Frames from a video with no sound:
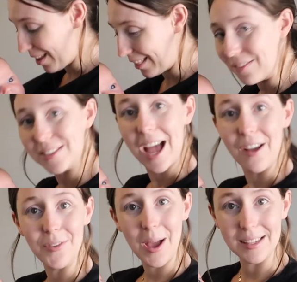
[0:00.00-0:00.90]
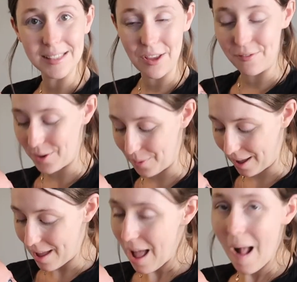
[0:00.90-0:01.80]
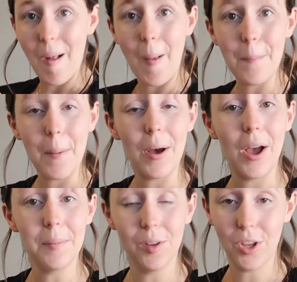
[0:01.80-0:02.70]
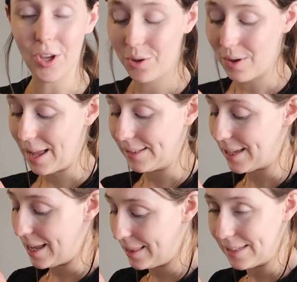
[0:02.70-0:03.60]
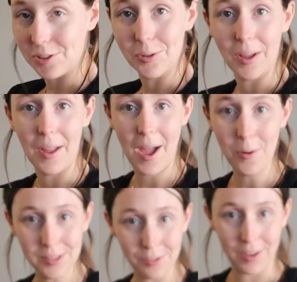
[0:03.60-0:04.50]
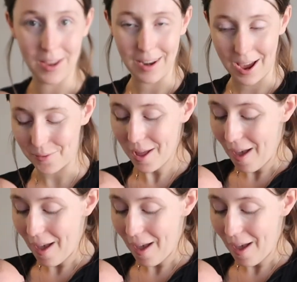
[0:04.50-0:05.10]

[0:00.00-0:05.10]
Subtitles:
I'd love to have you as a viewer, but I'm going to go and take this little guy out of here now